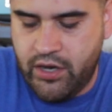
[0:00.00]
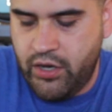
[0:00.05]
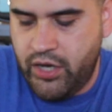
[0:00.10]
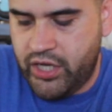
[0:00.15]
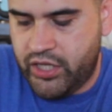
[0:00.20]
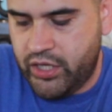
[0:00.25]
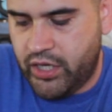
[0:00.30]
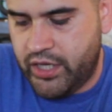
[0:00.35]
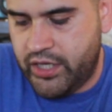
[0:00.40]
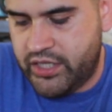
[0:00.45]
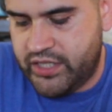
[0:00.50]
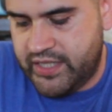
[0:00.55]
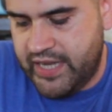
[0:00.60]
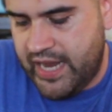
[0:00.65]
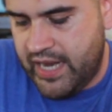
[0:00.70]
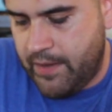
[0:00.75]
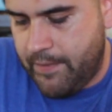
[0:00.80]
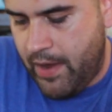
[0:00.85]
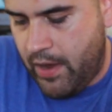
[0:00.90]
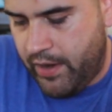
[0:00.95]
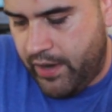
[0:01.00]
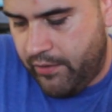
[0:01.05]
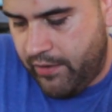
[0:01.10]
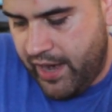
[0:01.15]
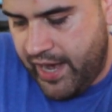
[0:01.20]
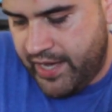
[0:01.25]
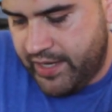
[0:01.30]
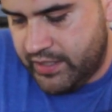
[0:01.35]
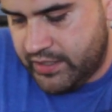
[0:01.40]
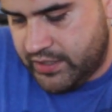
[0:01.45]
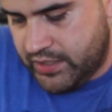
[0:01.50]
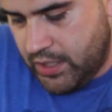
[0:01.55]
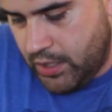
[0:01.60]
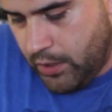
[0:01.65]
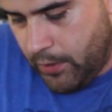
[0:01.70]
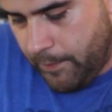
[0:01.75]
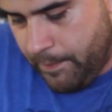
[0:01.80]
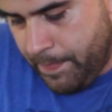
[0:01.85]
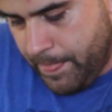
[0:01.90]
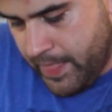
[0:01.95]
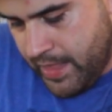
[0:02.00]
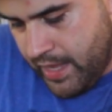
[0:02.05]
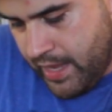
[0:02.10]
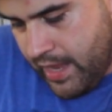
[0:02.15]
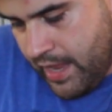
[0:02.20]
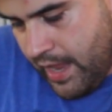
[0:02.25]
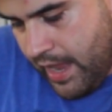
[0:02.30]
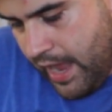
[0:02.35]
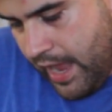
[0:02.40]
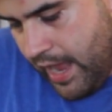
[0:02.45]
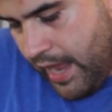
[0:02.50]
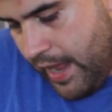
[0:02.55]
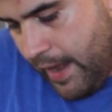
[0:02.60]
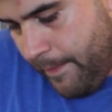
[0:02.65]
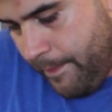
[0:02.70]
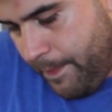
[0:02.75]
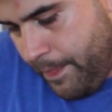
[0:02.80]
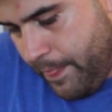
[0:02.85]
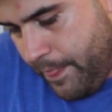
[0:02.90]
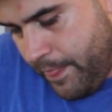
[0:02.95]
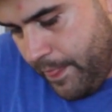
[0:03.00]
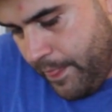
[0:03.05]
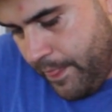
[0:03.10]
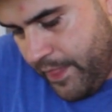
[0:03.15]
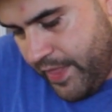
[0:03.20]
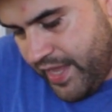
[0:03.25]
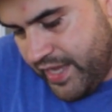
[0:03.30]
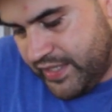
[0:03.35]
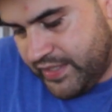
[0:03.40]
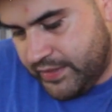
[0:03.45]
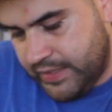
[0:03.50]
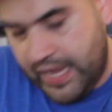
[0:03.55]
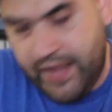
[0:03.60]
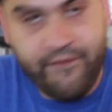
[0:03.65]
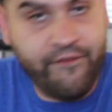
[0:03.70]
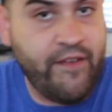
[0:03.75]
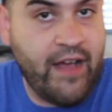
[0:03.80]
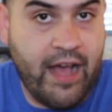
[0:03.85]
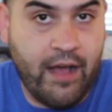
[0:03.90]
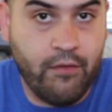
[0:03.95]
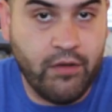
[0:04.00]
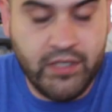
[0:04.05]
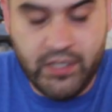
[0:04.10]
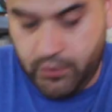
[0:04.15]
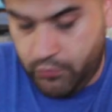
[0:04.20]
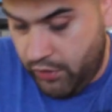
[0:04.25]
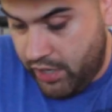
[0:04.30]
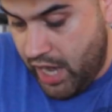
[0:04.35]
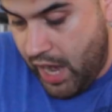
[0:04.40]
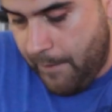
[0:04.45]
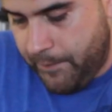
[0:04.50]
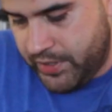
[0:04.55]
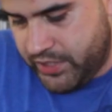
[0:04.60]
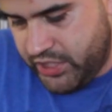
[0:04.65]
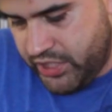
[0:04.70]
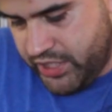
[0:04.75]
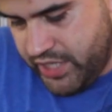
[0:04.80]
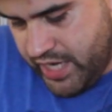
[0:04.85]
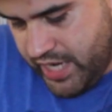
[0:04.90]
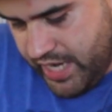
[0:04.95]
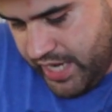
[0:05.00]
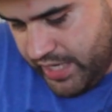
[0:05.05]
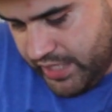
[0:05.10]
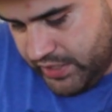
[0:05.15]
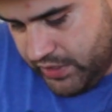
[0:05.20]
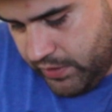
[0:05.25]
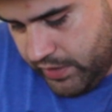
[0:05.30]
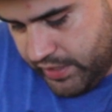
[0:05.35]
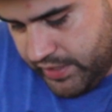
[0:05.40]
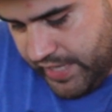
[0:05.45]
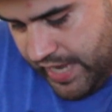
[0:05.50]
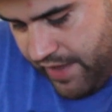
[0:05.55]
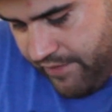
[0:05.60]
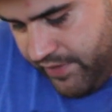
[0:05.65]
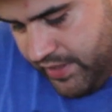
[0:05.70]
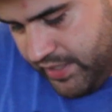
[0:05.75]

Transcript: you need to understand about it, right? So this I thought was a great opportunity to sort of dive